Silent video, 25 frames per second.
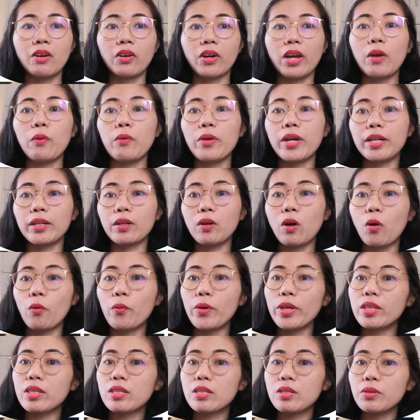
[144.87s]
Okay, we are
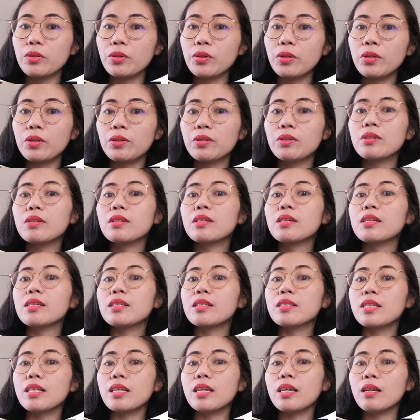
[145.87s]
going to
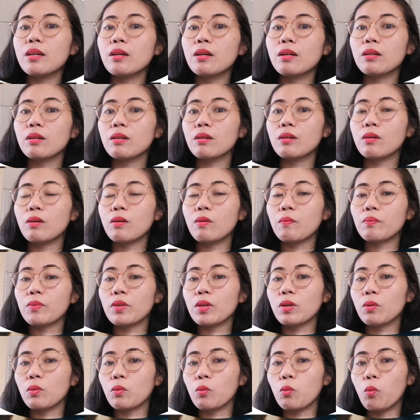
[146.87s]
see
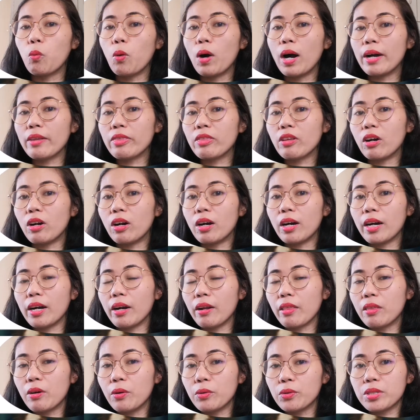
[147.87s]
what
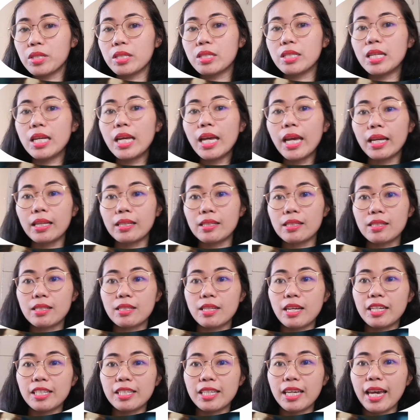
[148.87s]
are those things.
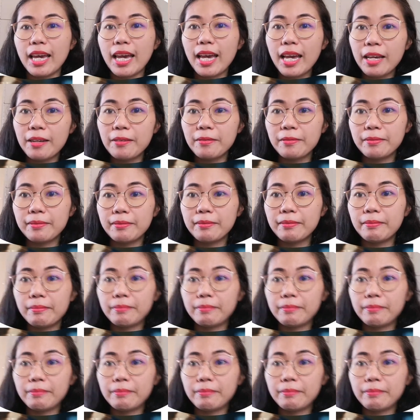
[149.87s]
Okay,